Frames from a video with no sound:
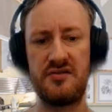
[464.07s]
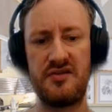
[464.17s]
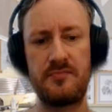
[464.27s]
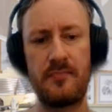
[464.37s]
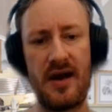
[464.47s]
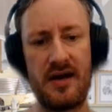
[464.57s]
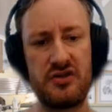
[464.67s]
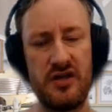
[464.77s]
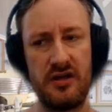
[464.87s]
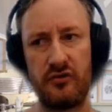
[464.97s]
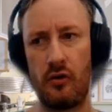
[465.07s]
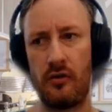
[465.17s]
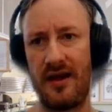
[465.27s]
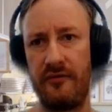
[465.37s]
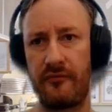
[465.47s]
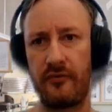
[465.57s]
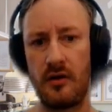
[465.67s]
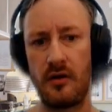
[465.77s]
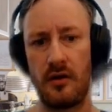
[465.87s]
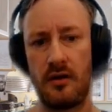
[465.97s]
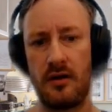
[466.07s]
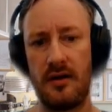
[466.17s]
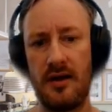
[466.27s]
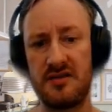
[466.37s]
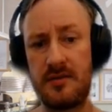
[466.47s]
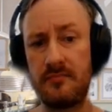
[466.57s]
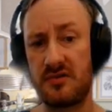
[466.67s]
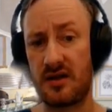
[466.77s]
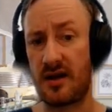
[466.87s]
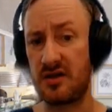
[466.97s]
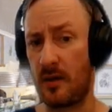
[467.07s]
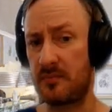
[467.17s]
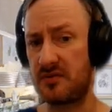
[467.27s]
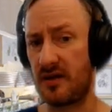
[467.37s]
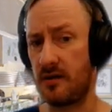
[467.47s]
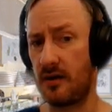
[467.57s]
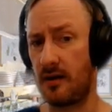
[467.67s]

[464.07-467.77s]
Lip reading: this parachain.live. It seems a nice website.